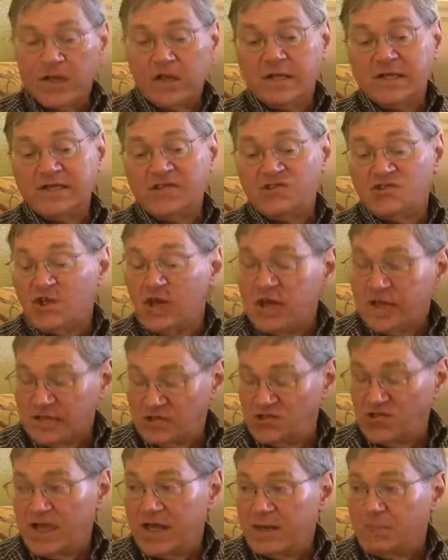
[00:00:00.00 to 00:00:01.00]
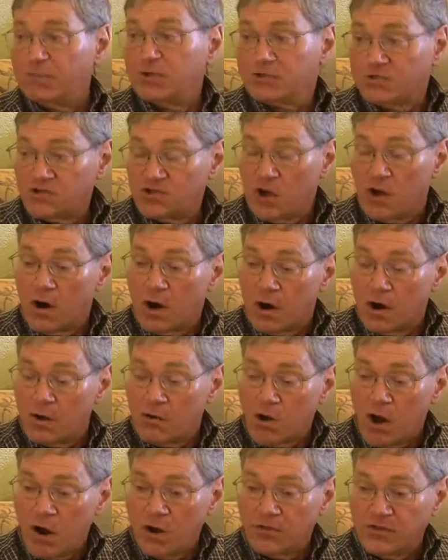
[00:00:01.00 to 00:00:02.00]
And examples
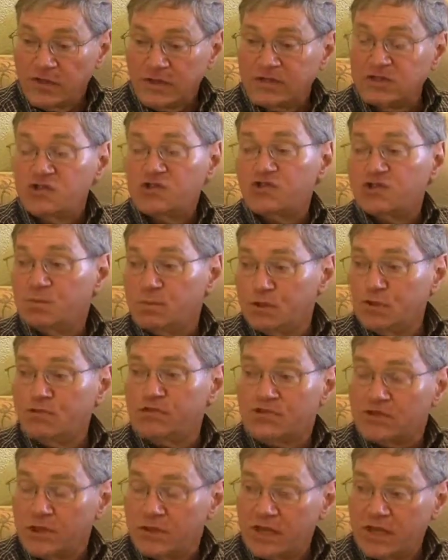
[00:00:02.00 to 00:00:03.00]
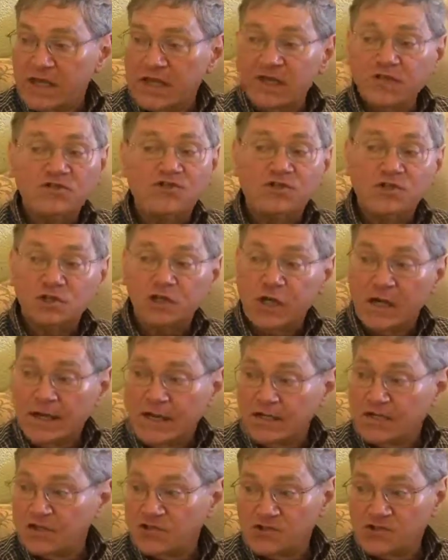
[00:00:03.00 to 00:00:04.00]
are the disputes in the East
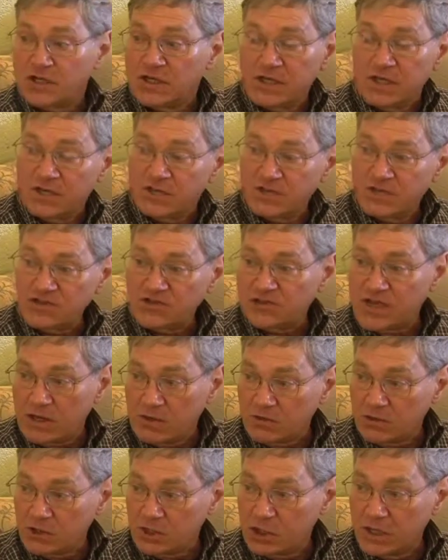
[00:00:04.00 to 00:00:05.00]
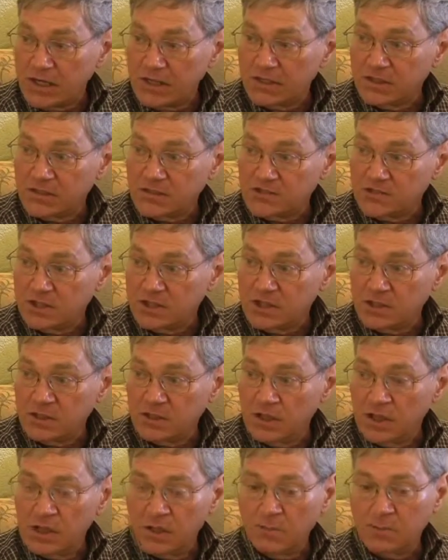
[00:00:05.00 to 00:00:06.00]
China Sea and the South China
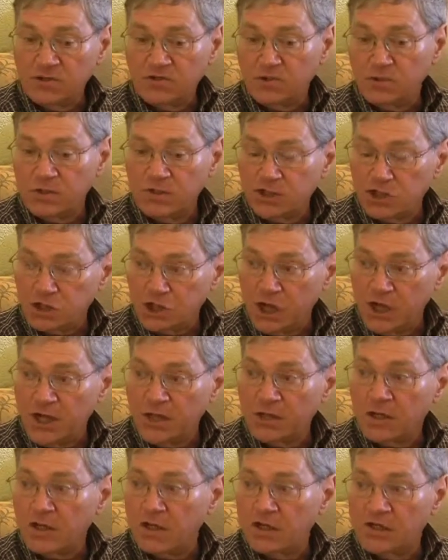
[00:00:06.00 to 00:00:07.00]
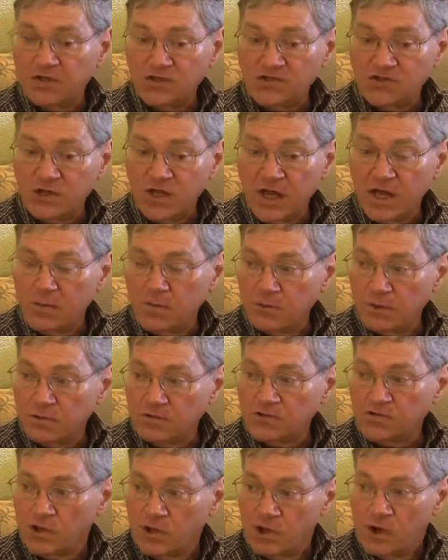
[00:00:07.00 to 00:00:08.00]
Sea between China and its
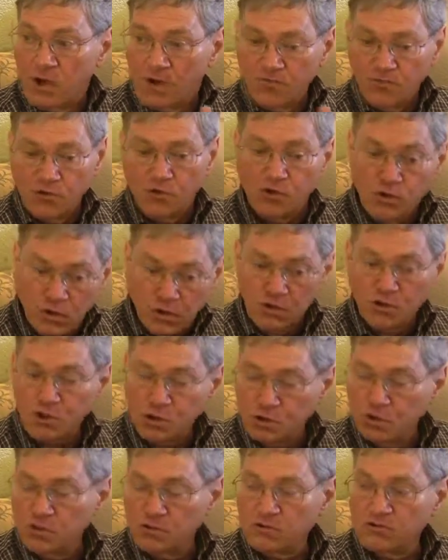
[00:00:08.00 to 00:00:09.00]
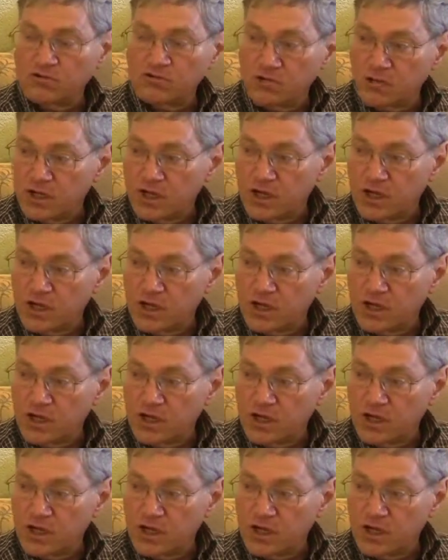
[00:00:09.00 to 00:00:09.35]
neighbors over who controls